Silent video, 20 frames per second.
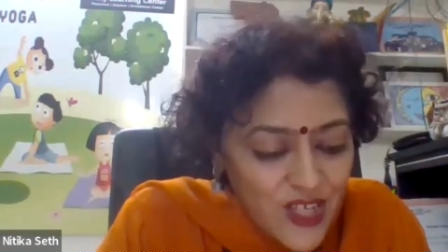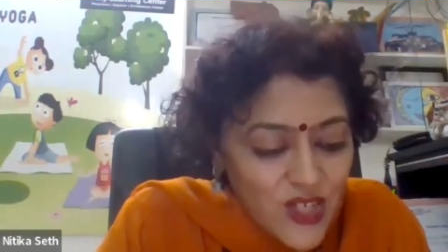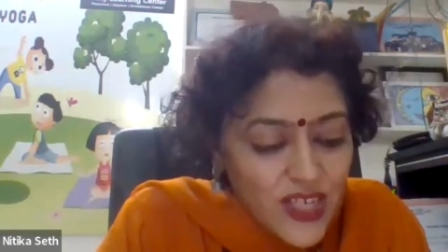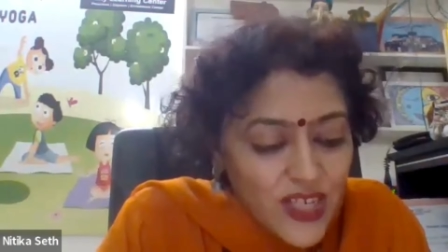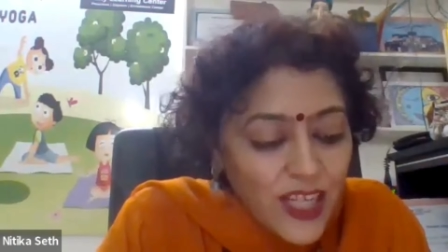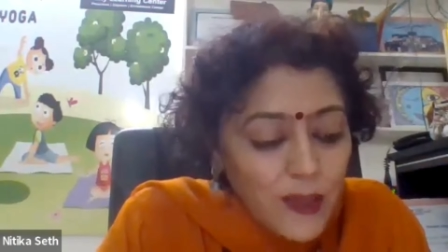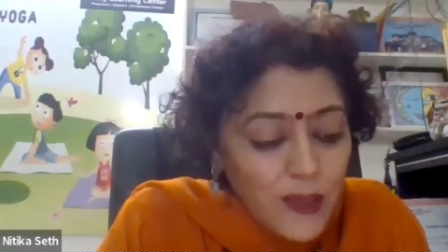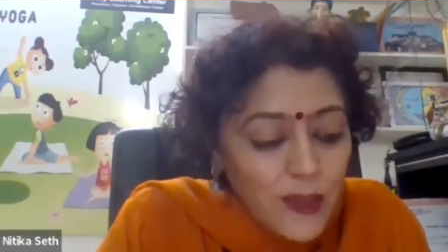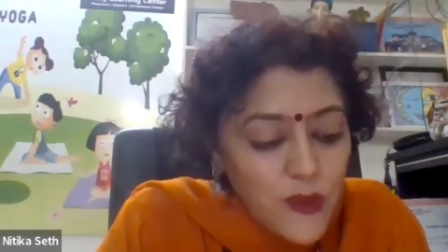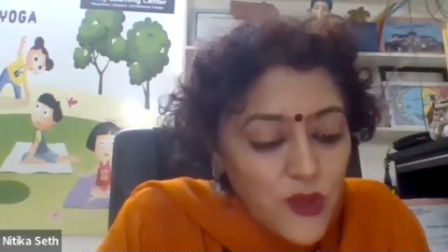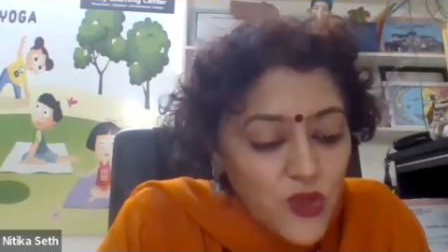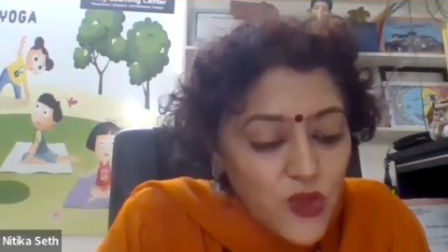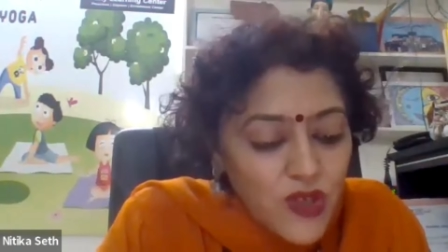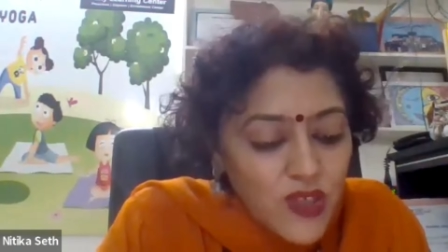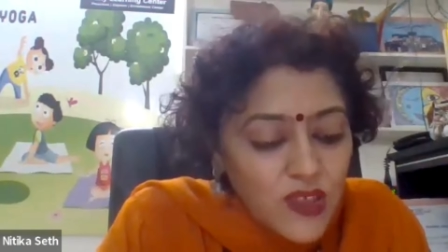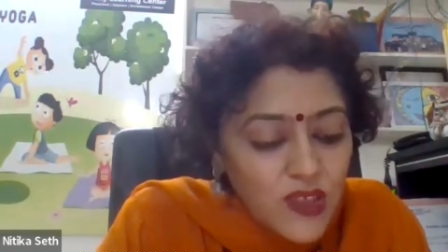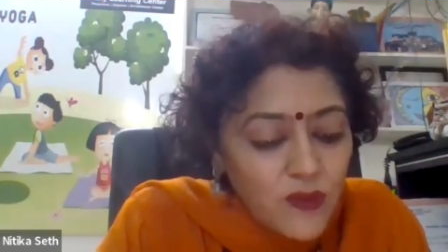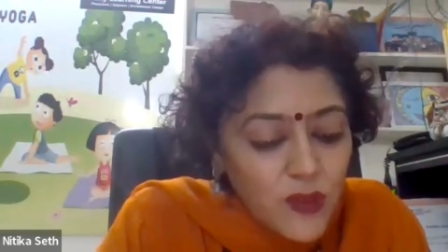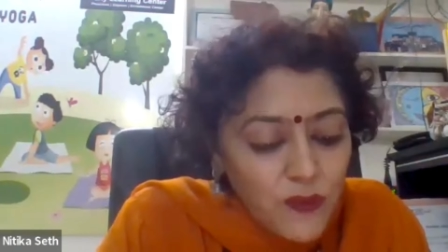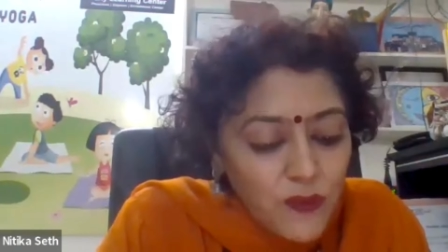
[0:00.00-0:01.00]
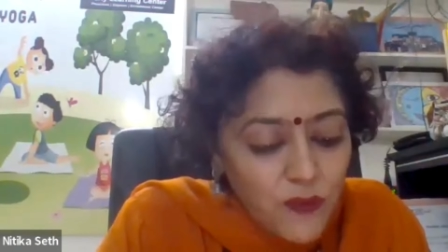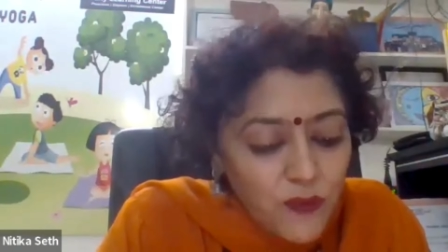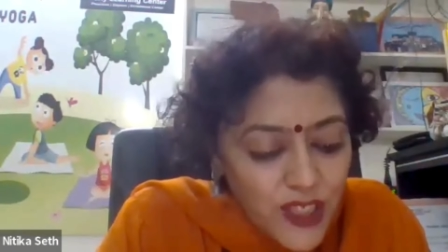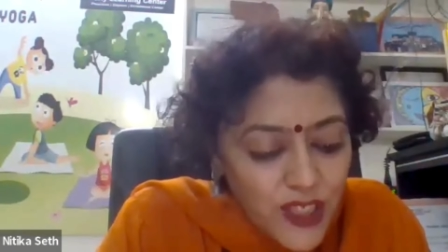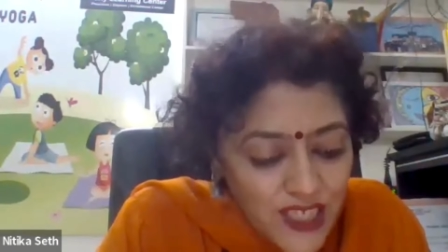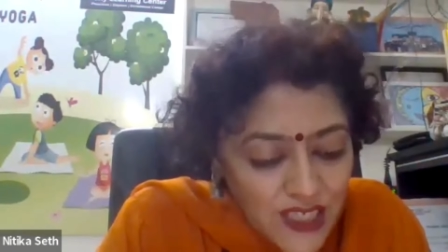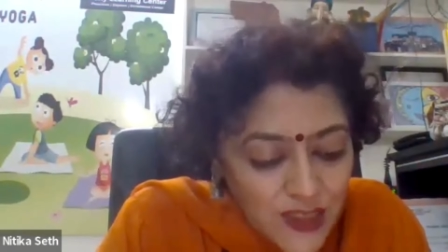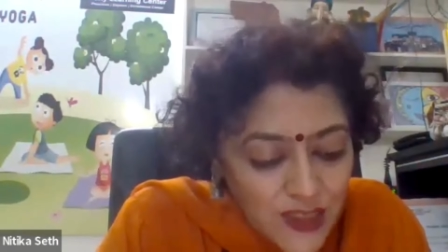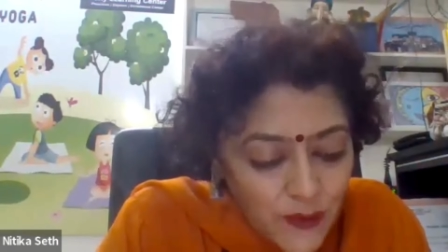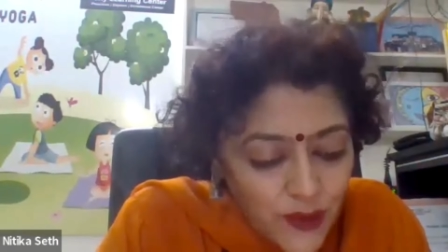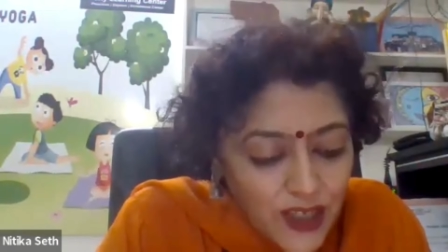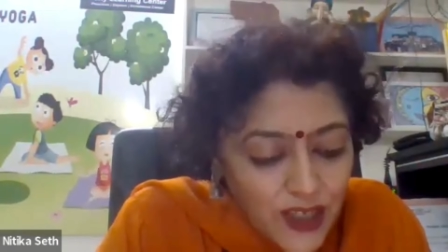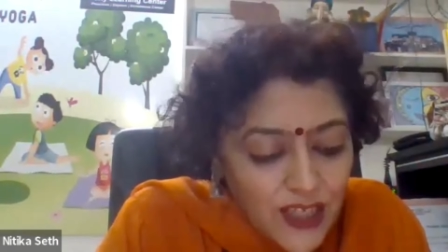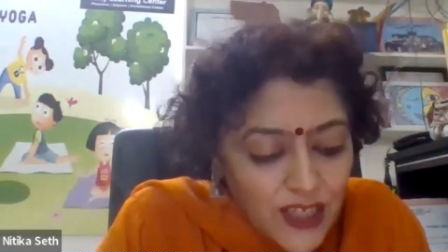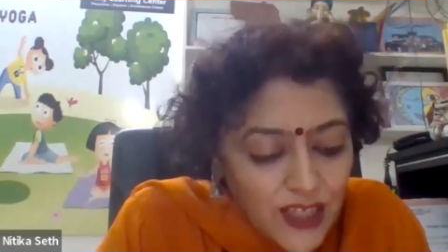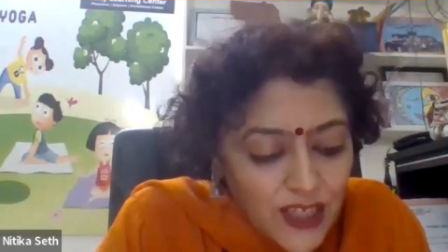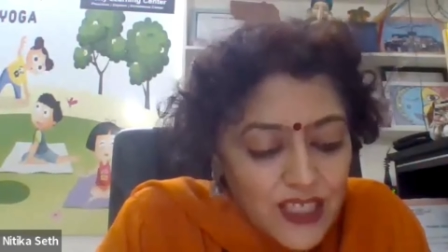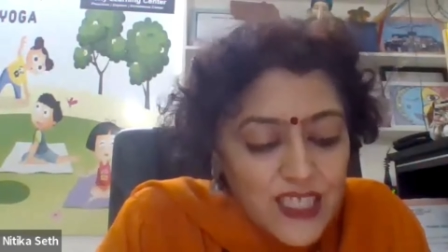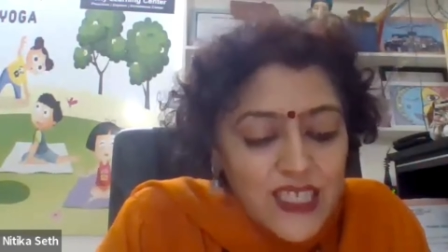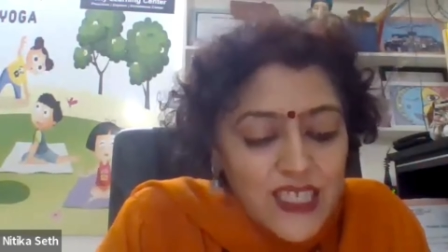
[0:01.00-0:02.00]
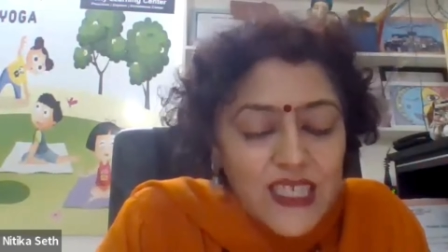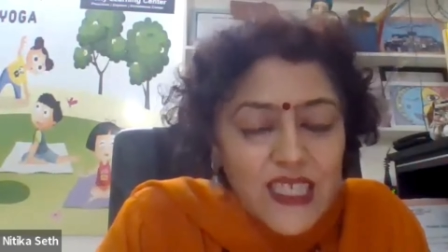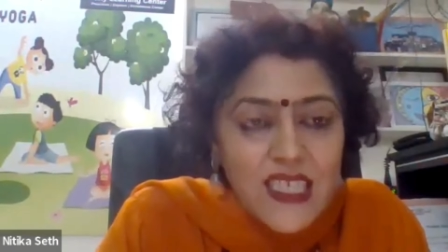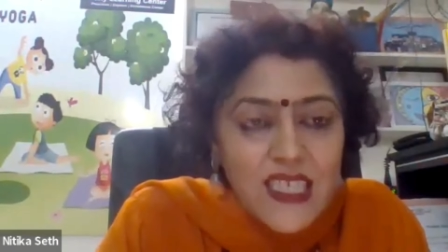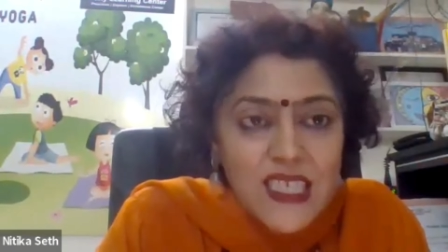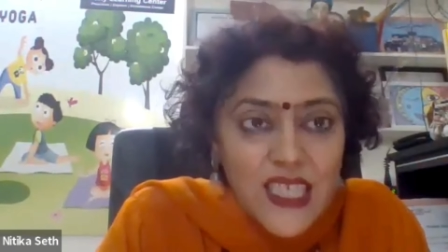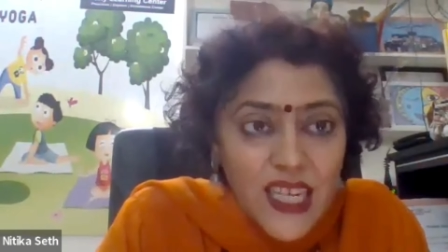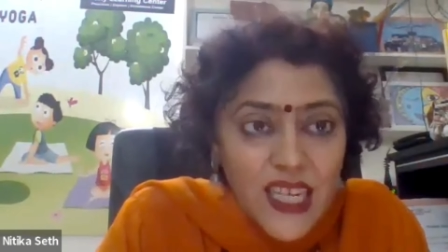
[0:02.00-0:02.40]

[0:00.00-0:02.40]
She helps children with feeding difficulties,